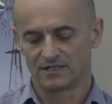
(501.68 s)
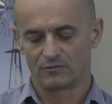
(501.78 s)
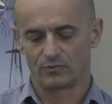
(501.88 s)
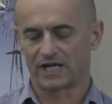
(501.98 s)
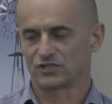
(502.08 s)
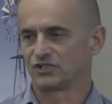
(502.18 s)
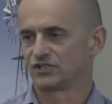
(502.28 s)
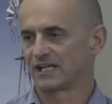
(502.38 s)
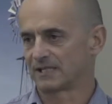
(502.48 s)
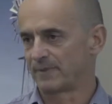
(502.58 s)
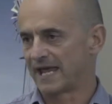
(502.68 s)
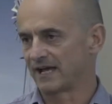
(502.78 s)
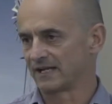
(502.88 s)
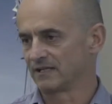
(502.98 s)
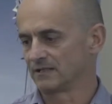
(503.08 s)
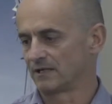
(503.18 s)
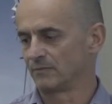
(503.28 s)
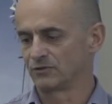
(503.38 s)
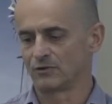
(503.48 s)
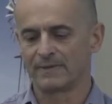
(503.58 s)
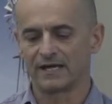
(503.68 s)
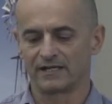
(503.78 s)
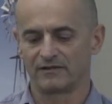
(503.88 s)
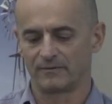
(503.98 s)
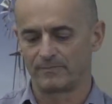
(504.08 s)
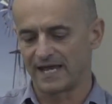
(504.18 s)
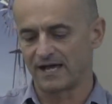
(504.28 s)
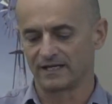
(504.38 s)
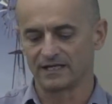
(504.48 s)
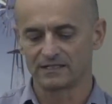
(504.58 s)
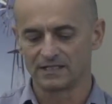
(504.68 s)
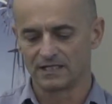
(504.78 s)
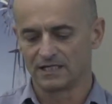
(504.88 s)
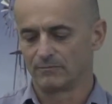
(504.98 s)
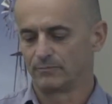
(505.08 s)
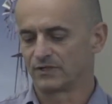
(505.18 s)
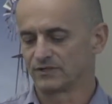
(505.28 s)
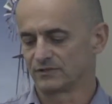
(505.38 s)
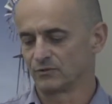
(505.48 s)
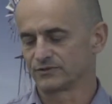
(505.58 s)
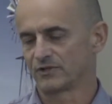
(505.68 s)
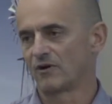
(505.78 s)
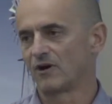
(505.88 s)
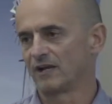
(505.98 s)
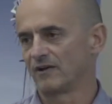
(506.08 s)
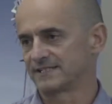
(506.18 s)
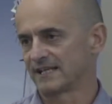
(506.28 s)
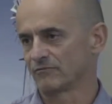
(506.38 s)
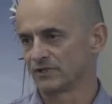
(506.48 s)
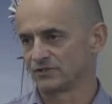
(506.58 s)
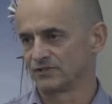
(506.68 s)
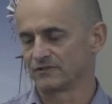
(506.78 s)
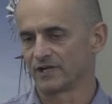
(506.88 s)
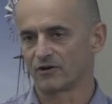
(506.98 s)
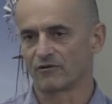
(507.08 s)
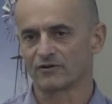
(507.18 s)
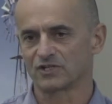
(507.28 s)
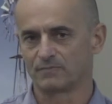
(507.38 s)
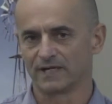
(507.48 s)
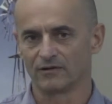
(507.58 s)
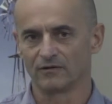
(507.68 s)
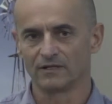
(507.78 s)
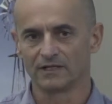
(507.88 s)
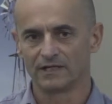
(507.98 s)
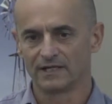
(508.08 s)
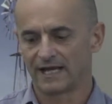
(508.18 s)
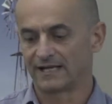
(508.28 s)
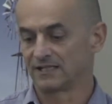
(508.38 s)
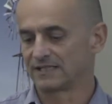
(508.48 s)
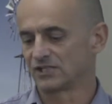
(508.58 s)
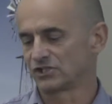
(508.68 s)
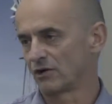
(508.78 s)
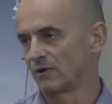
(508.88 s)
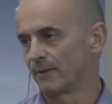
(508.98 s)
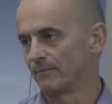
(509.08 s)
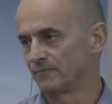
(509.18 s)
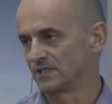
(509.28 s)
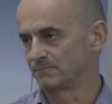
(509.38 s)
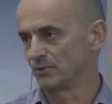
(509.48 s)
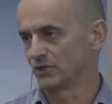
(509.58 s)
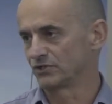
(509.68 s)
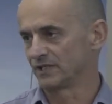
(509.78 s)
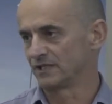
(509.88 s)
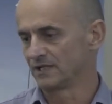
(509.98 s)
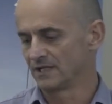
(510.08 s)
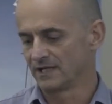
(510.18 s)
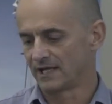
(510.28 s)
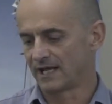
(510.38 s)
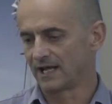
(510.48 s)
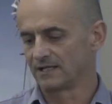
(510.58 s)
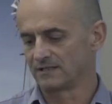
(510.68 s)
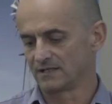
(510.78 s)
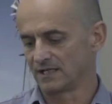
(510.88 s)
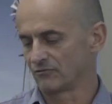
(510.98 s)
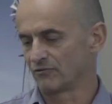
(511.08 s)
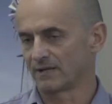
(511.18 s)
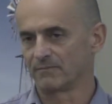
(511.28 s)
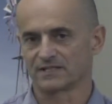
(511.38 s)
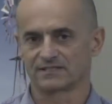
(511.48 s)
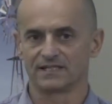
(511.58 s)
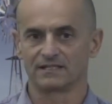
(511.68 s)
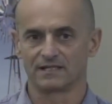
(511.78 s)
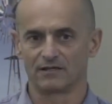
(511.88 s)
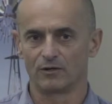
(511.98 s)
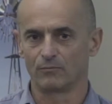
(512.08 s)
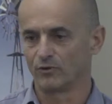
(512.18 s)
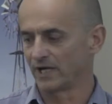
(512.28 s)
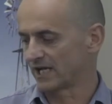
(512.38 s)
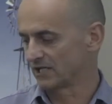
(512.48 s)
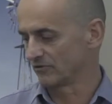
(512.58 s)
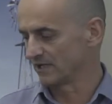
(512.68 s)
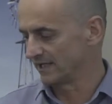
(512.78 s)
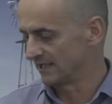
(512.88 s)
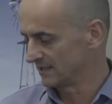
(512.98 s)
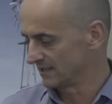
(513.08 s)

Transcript: we actually check the powder, and we do a melt out of the powder because it also highlights other issues like orange peel, and it does show up dispersion and incorrect mixing a lot more accurately.